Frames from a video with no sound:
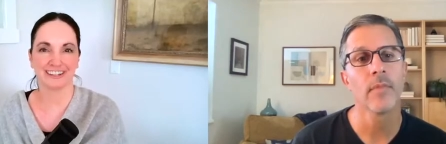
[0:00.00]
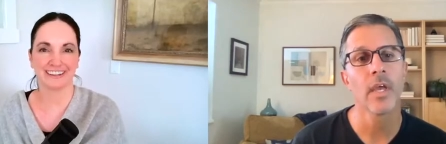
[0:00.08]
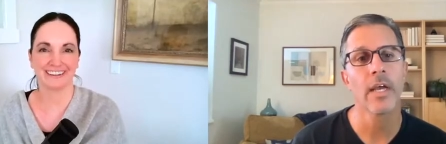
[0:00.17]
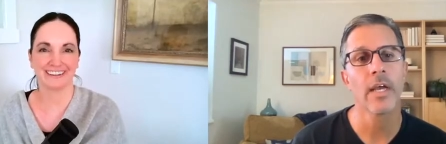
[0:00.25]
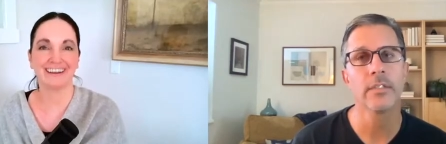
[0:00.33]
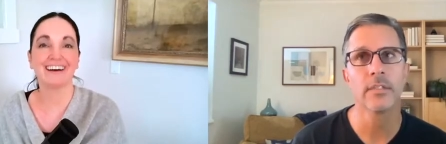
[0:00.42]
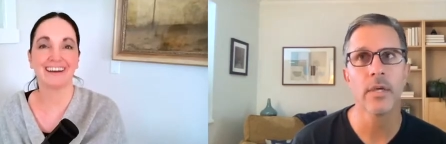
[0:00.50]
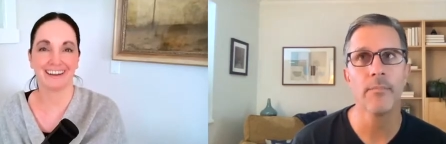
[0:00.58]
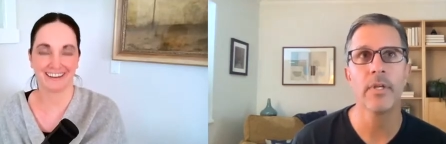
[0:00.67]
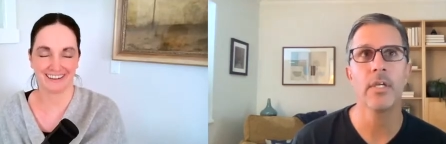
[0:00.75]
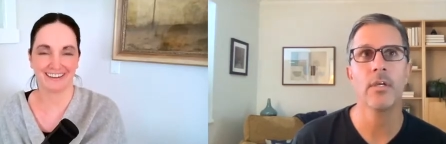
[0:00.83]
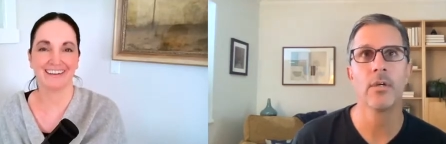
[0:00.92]
Speaker 1: Yeah,
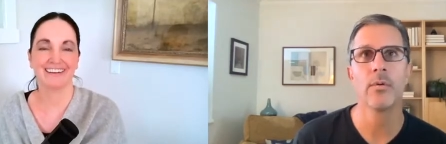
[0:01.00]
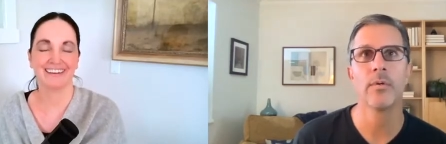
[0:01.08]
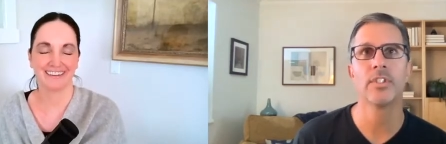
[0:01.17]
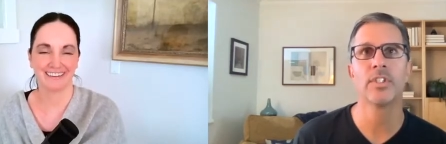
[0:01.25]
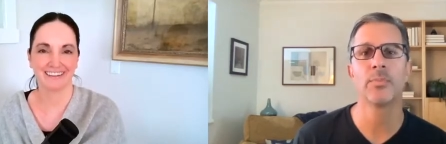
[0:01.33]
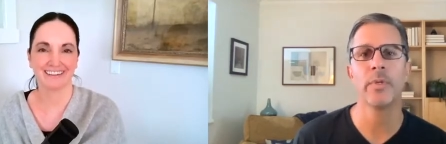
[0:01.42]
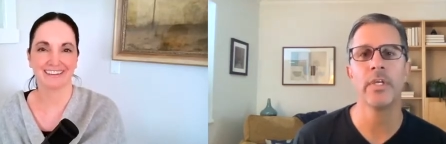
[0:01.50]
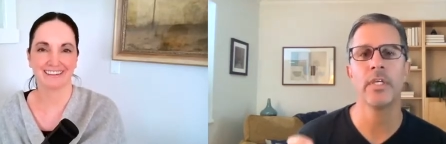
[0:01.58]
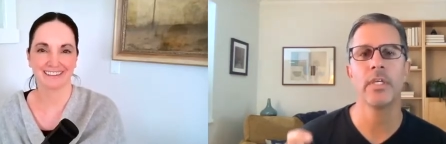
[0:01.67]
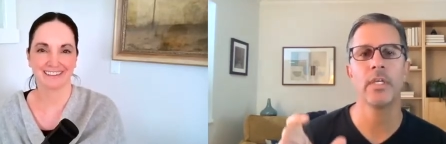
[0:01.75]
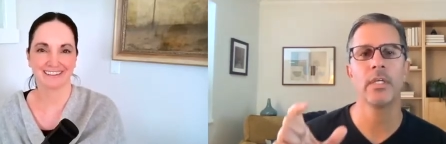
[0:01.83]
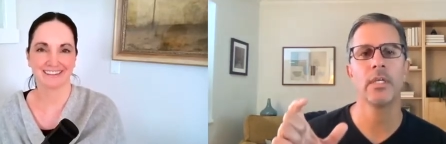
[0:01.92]
somebody who is
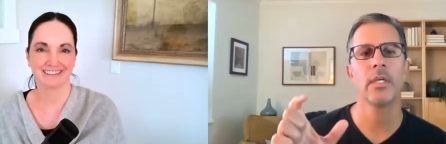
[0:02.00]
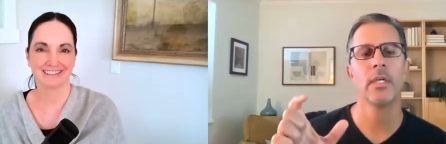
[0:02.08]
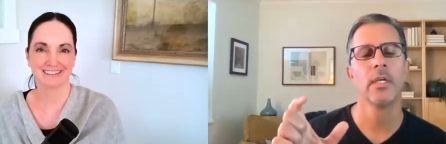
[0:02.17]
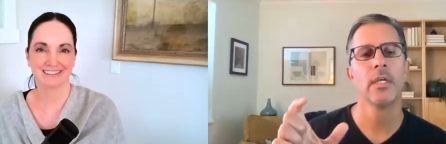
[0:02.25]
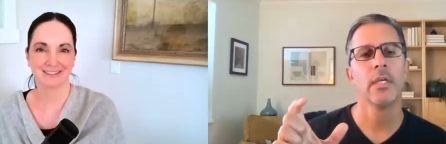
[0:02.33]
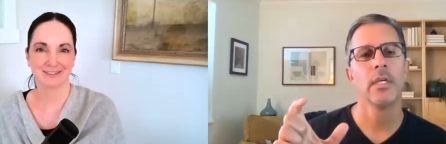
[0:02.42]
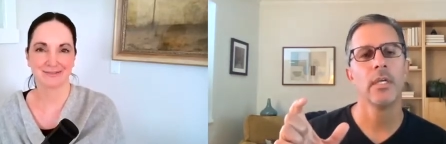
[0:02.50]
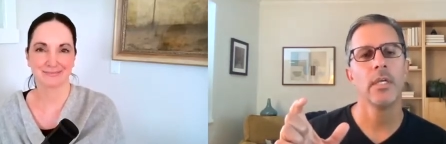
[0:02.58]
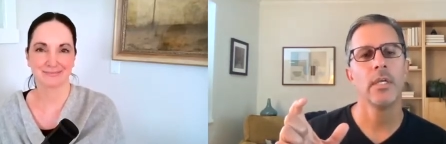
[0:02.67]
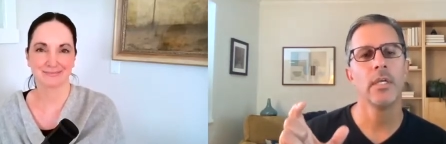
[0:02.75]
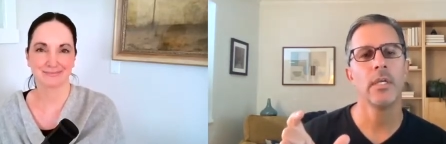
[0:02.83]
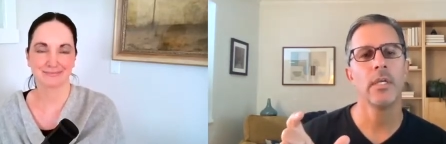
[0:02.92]
speaking
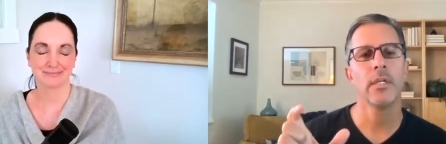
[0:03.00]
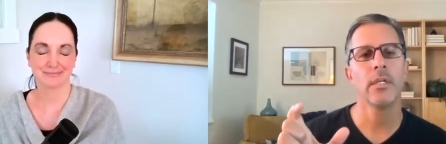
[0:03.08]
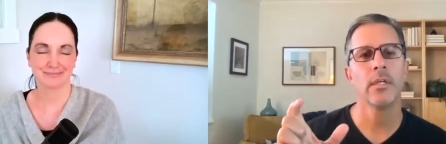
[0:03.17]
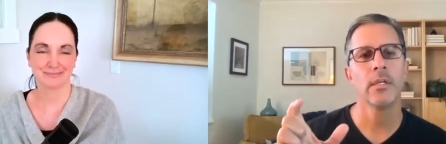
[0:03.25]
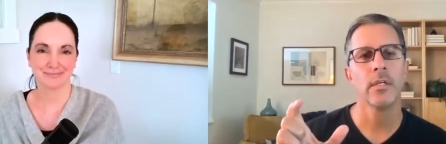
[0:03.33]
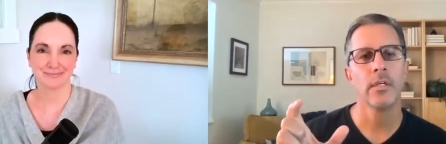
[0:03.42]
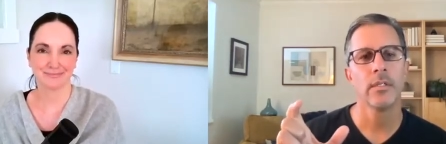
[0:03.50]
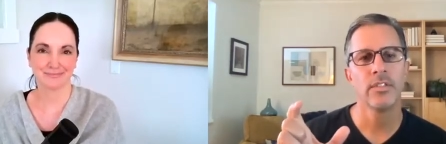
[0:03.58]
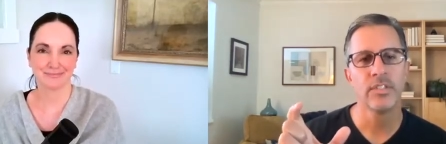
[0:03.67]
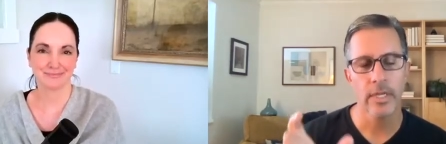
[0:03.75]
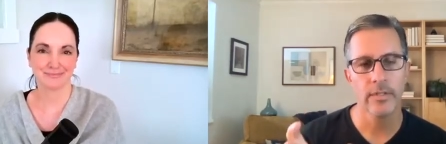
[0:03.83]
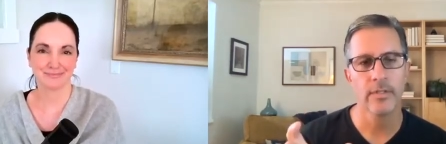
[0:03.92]
in
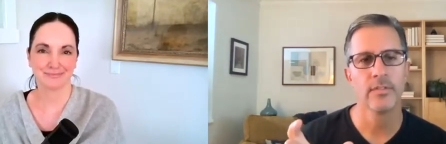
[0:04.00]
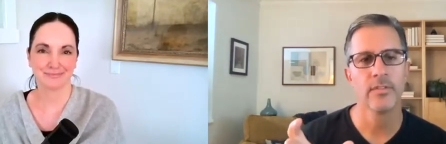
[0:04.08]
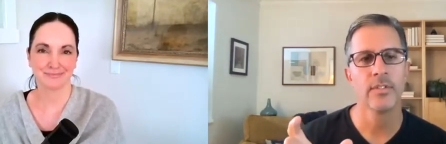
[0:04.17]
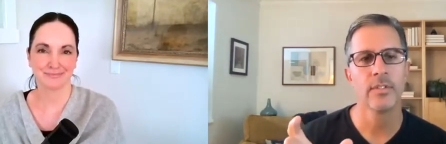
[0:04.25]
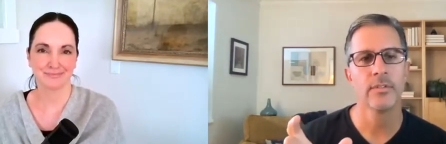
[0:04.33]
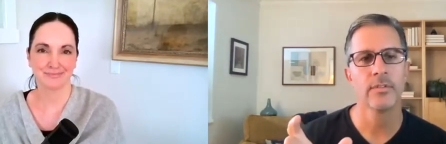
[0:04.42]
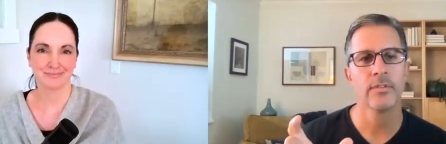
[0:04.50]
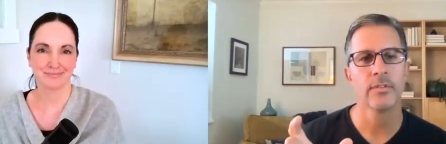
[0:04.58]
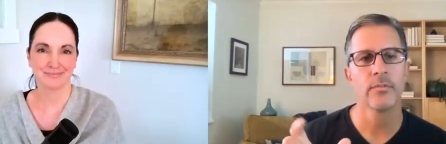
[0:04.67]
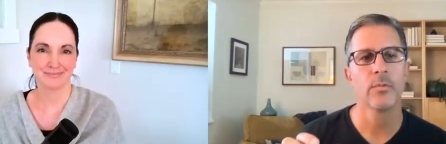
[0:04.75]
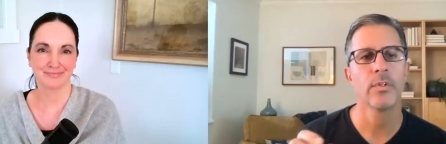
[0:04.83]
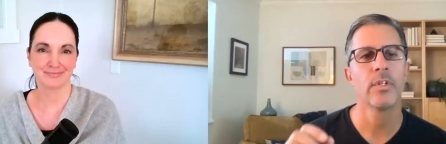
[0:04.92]
sentences
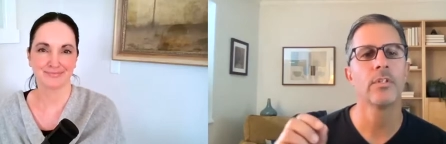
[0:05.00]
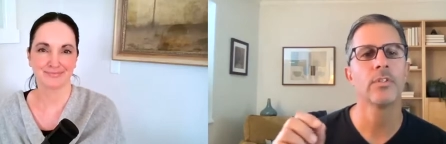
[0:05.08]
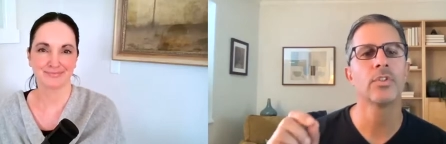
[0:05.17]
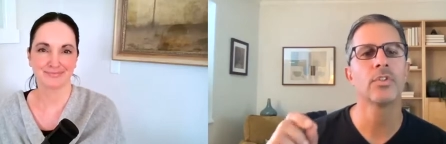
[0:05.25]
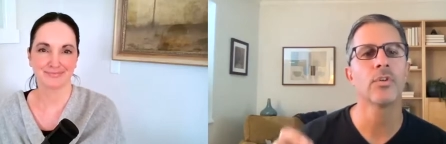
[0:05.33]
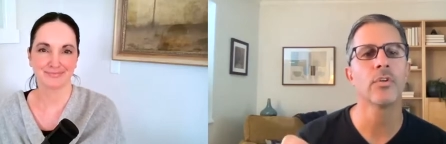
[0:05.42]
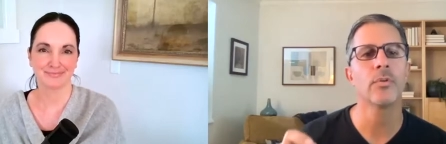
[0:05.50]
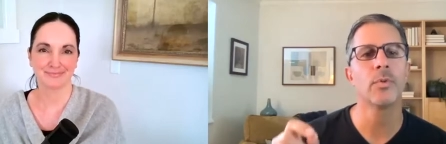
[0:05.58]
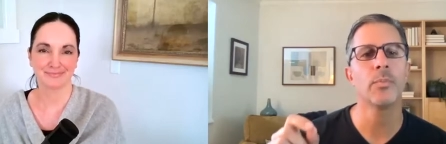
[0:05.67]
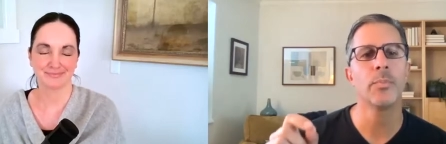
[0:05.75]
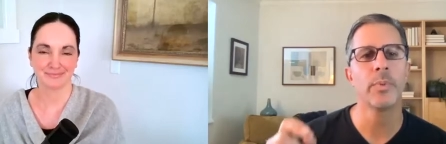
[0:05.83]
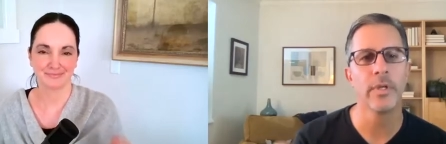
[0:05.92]
with a discernible
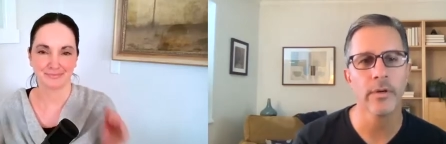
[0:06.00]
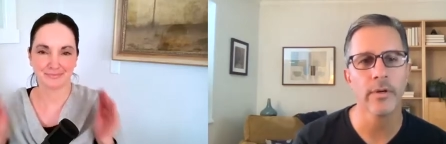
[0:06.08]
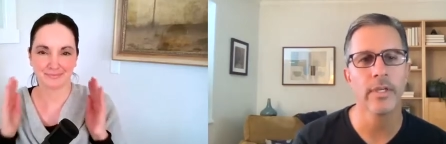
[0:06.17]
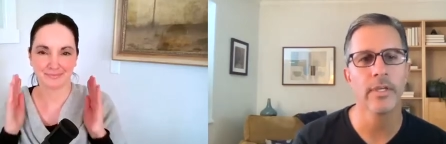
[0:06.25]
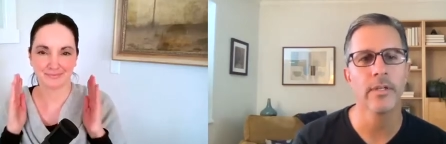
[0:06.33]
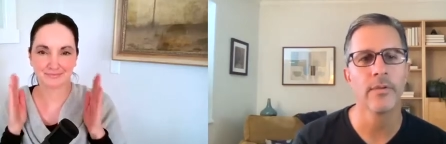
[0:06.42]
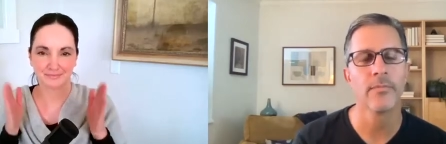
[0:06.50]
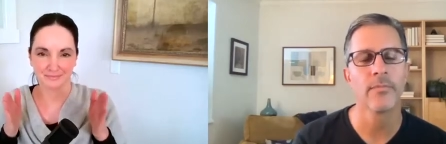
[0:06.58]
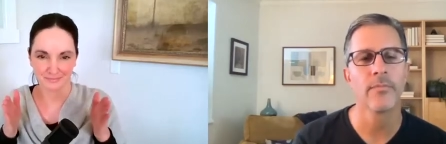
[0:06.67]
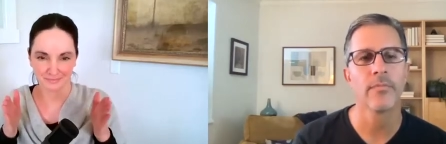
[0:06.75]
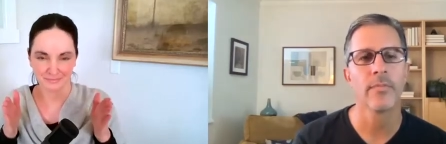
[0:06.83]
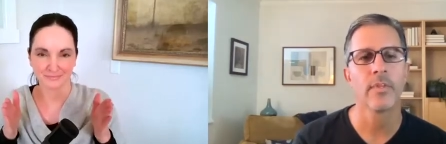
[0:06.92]
period.
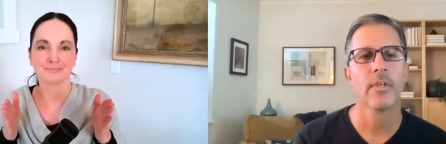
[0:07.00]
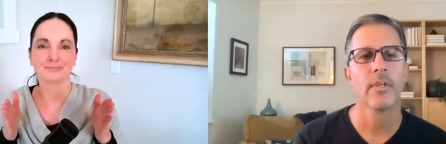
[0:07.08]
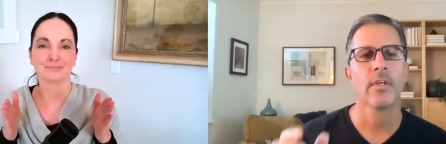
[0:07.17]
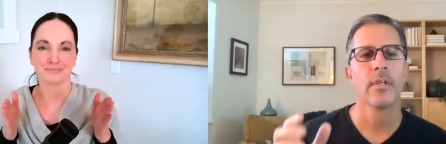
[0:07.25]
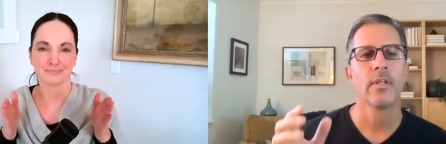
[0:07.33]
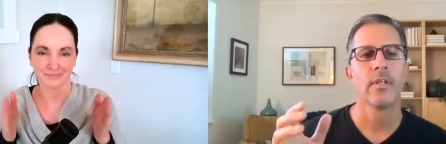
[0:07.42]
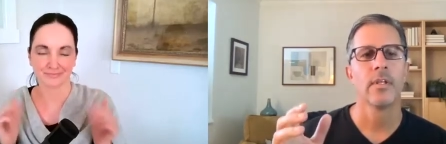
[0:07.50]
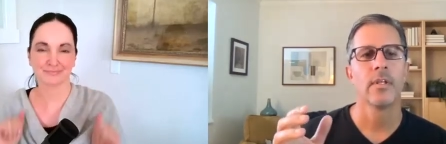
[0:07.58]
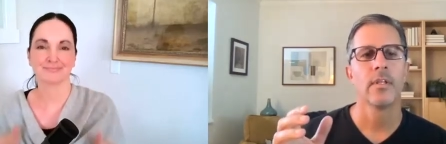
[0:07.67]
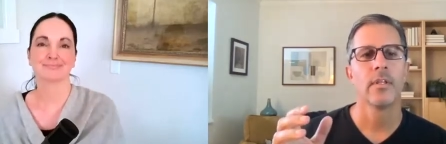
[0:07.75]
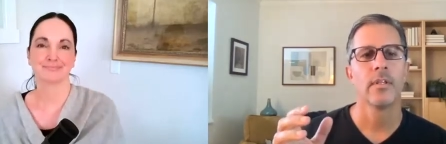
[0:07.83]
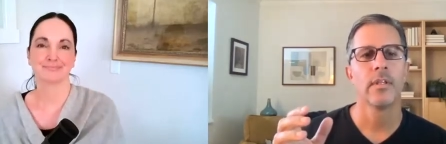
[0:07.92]

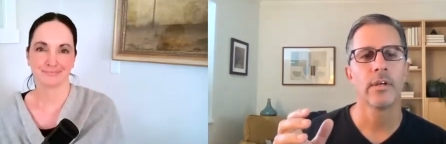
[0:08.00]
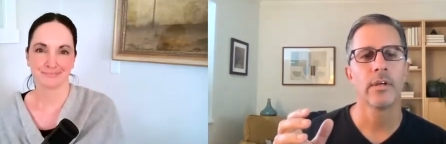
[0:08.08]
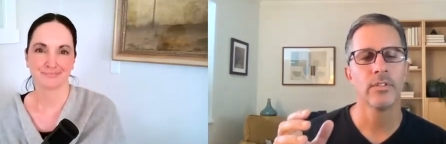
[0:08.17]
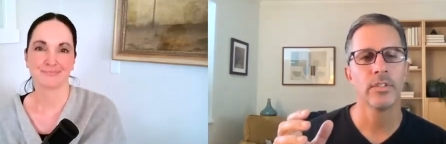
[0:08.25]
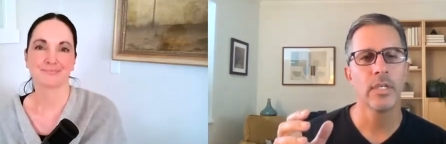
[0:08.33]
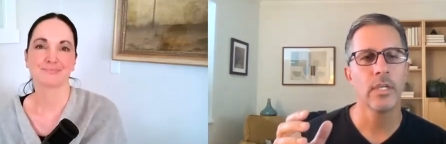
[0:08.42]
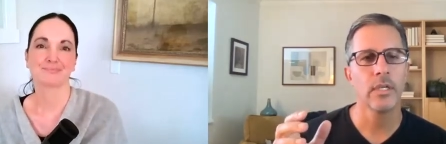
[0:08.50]
There's